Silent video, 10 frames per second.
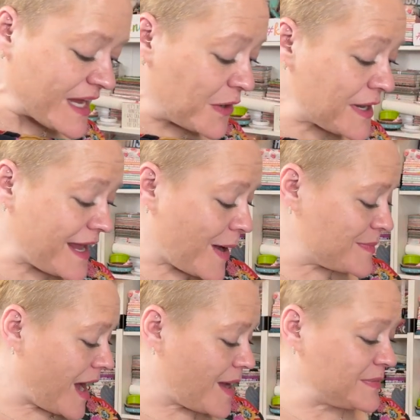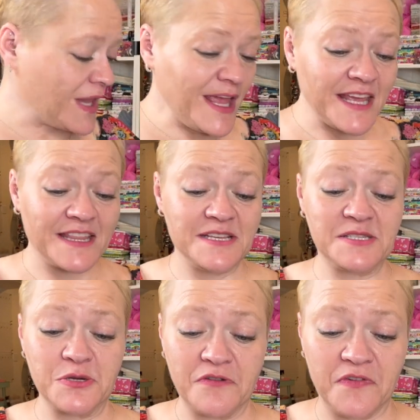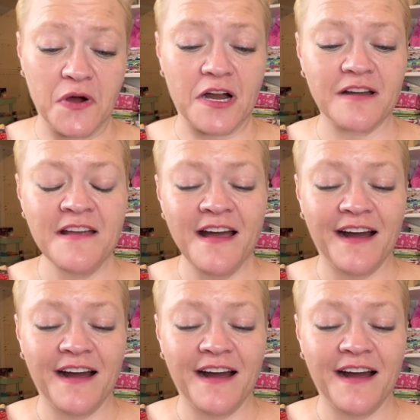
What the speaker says: Okay, I'm liking this so far.